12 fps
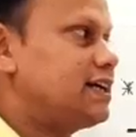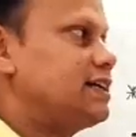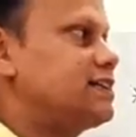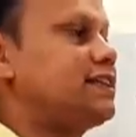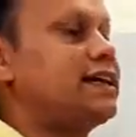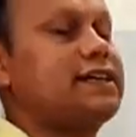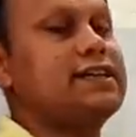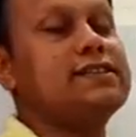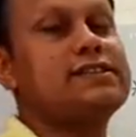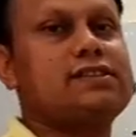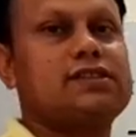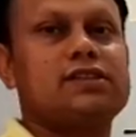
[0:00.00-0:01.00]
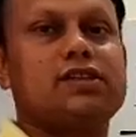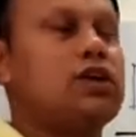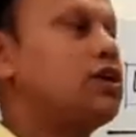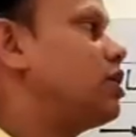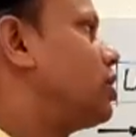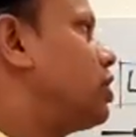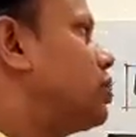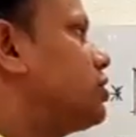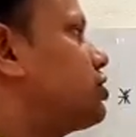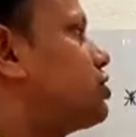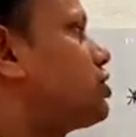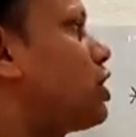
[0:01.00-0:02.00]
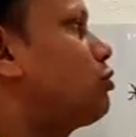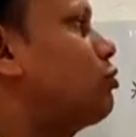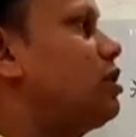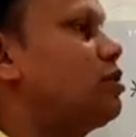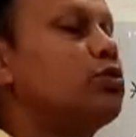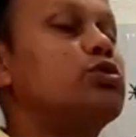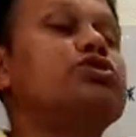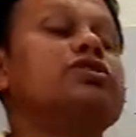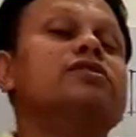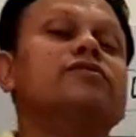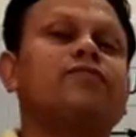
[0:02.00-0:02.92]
that is circular motion.